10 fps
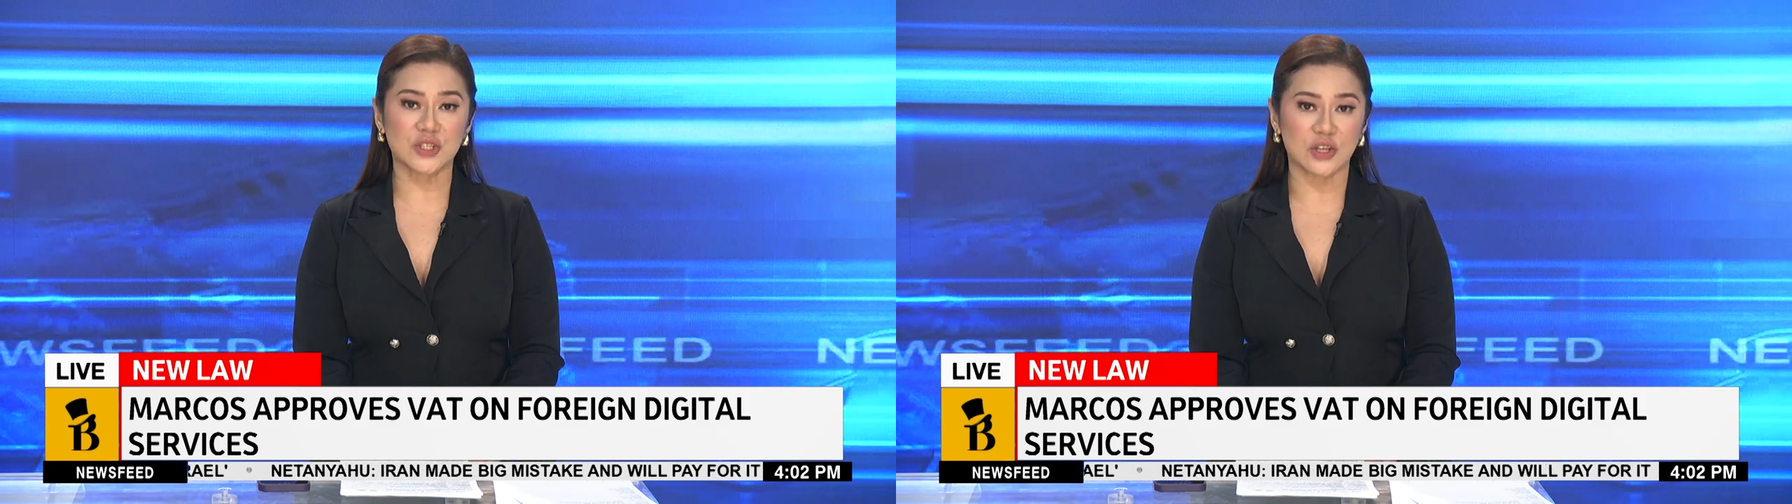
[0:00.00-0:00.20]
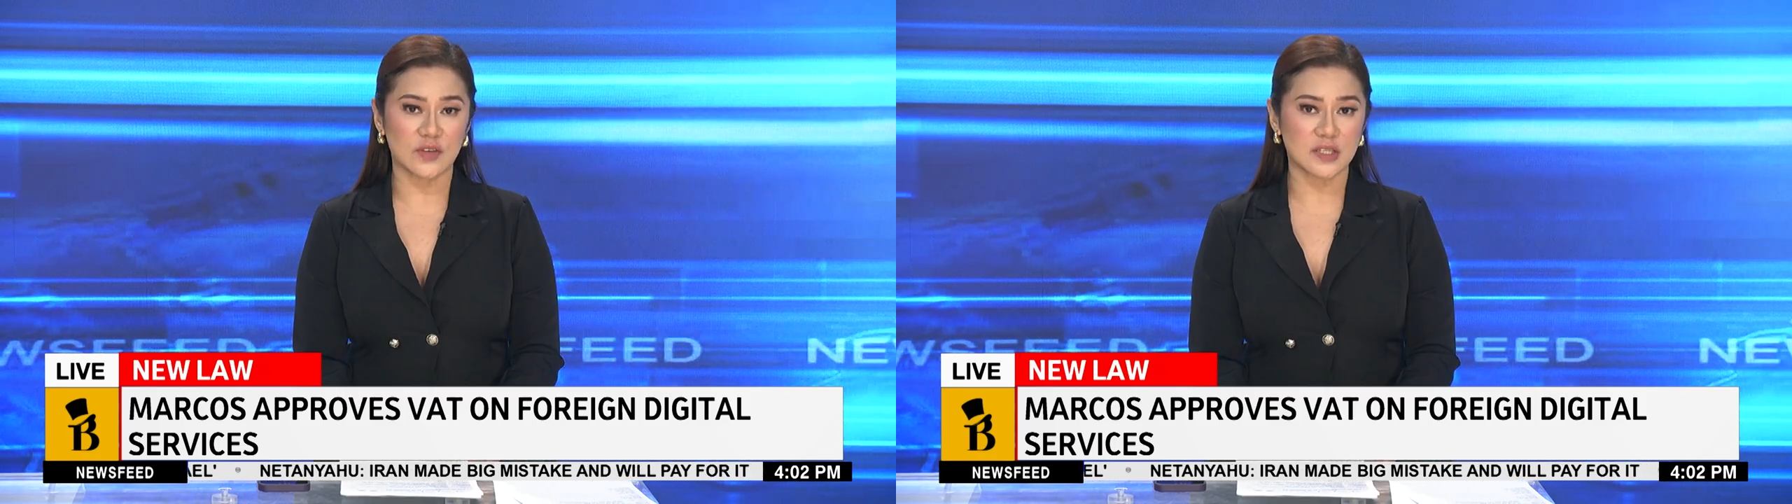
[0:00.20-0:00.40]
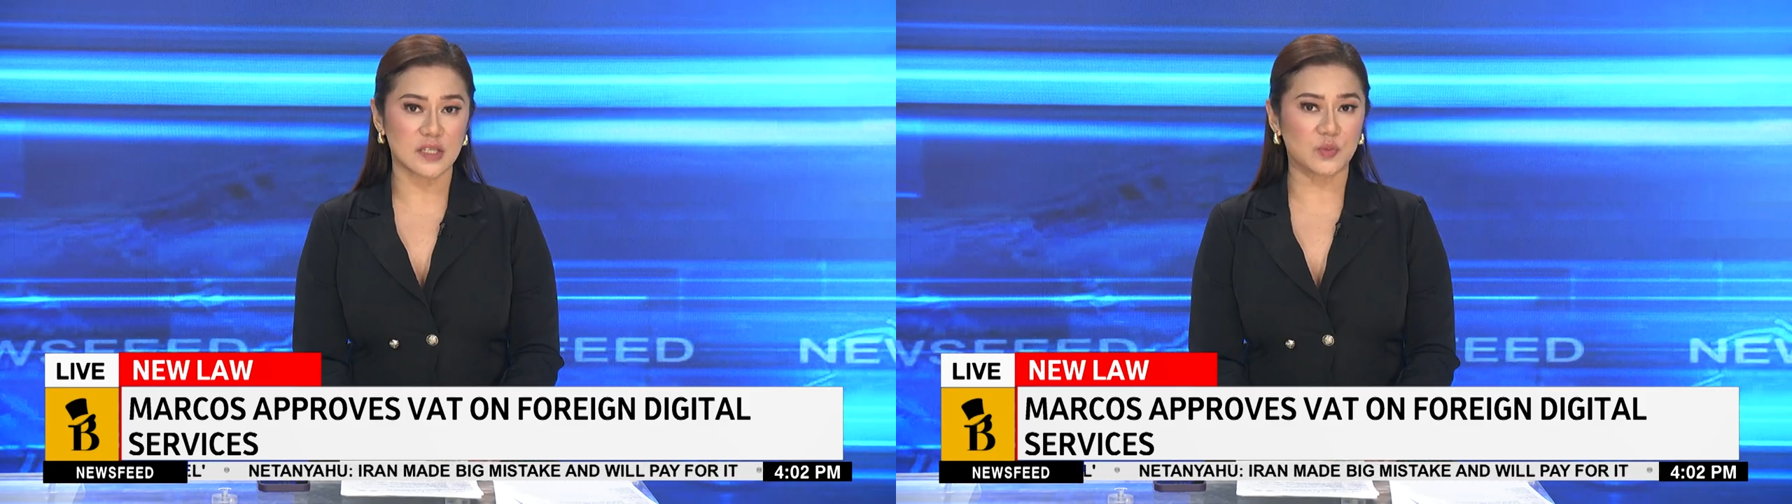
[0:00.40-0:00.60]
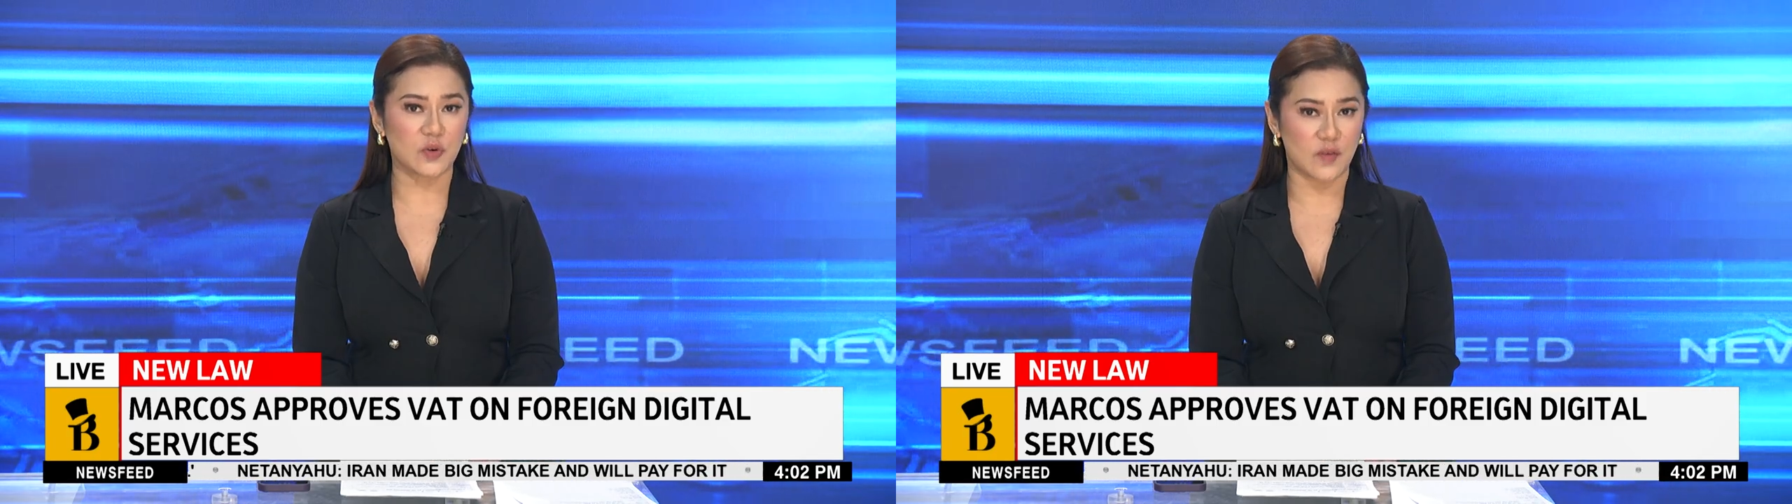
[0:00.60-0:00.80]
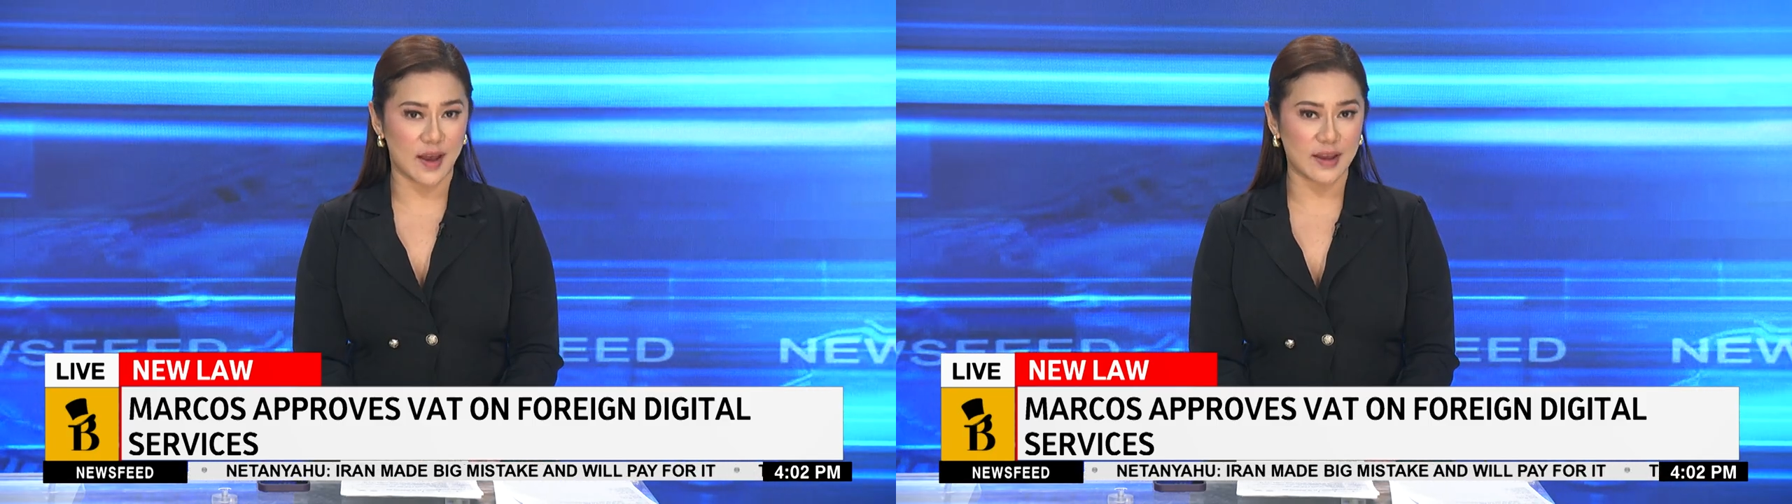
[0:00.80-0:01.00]
services
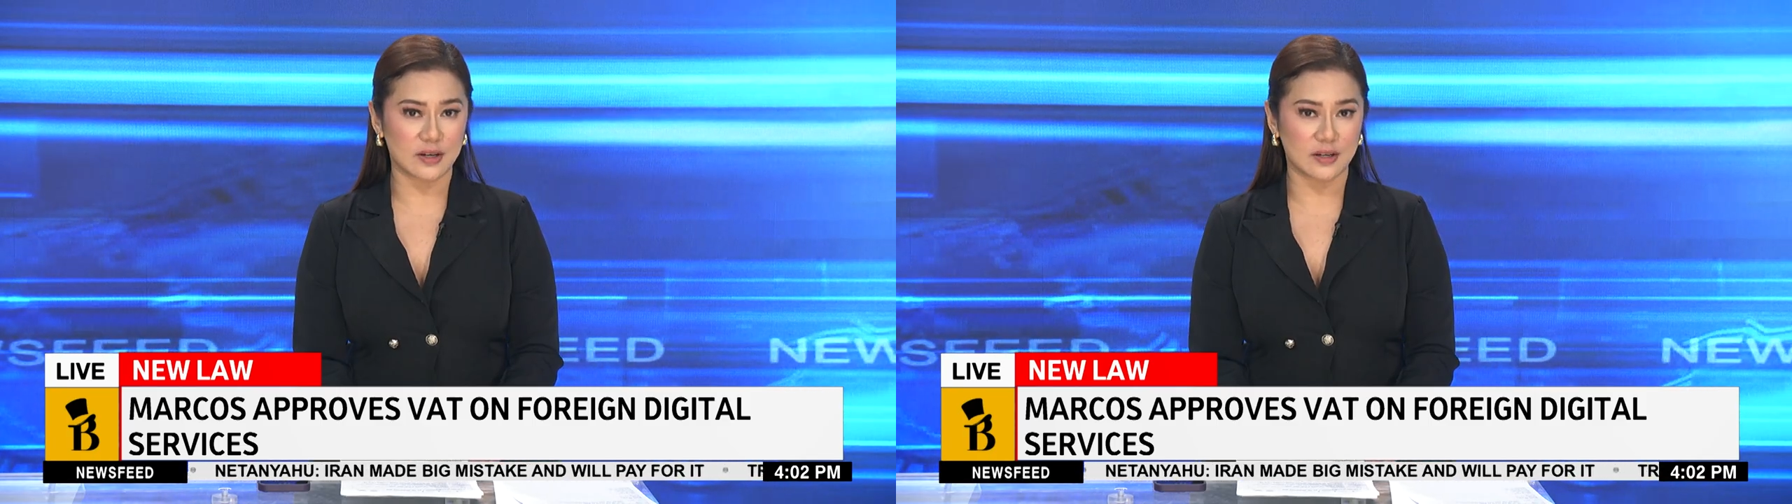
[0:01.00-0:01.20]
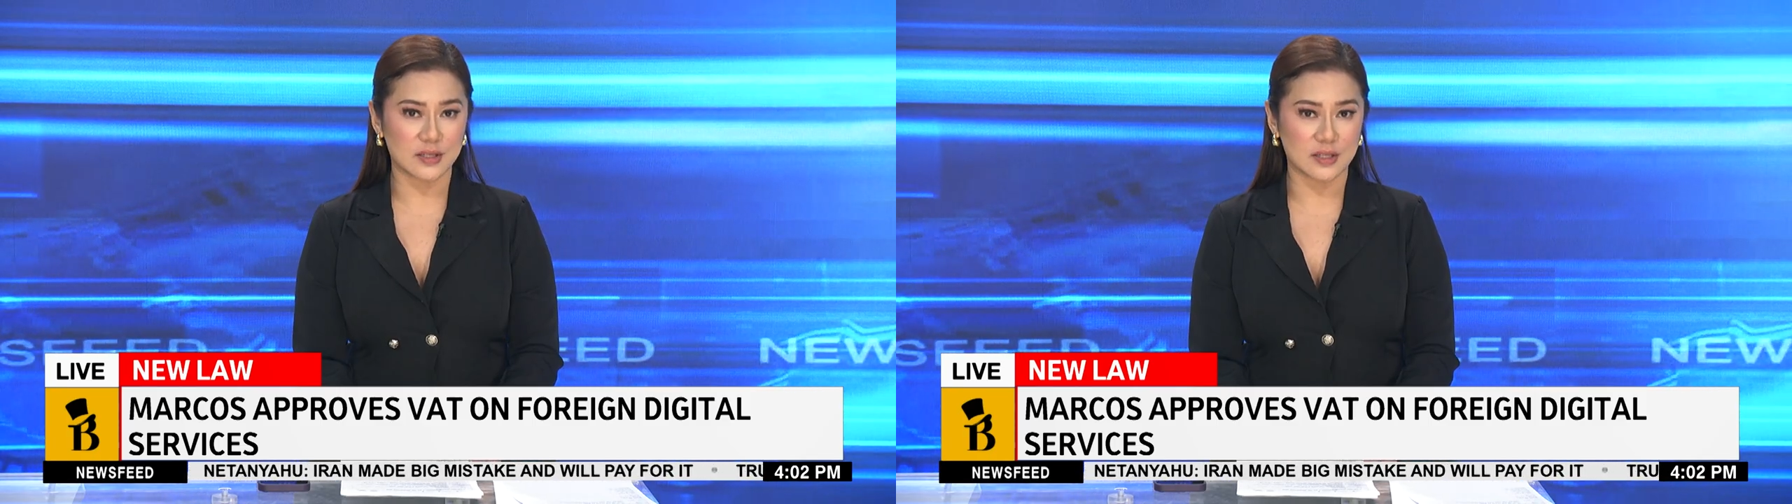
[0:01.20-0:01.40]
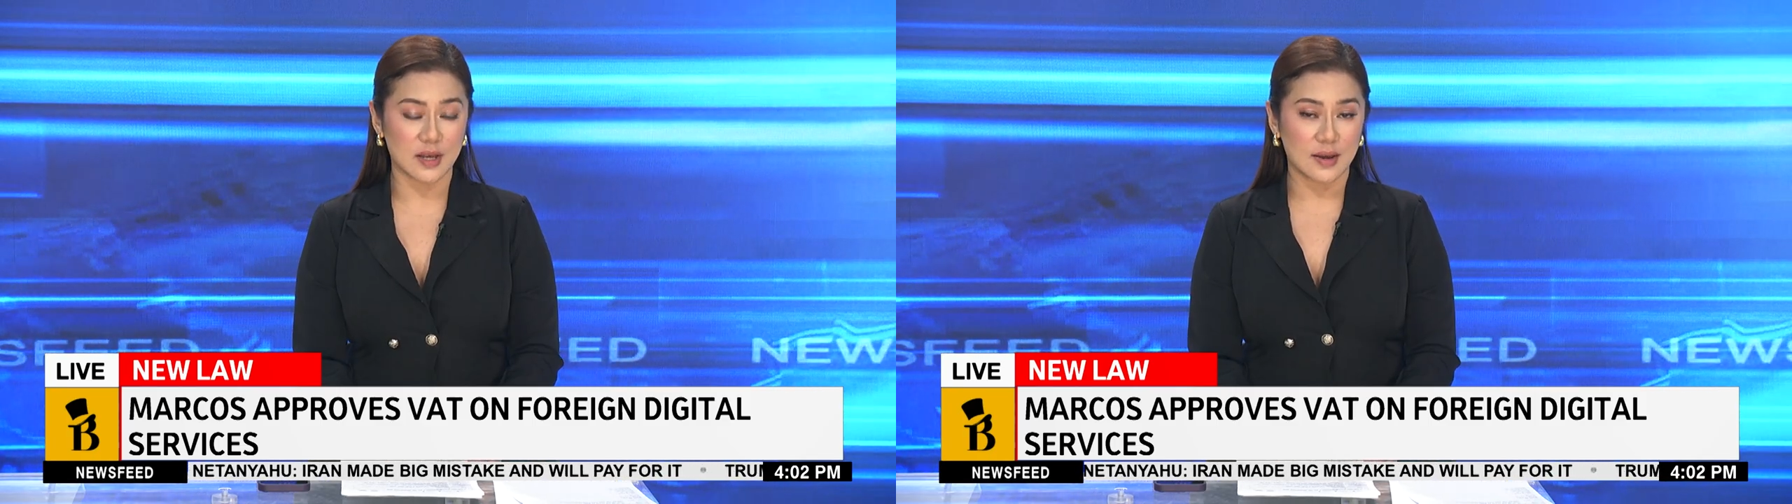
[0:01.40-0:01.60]
providers.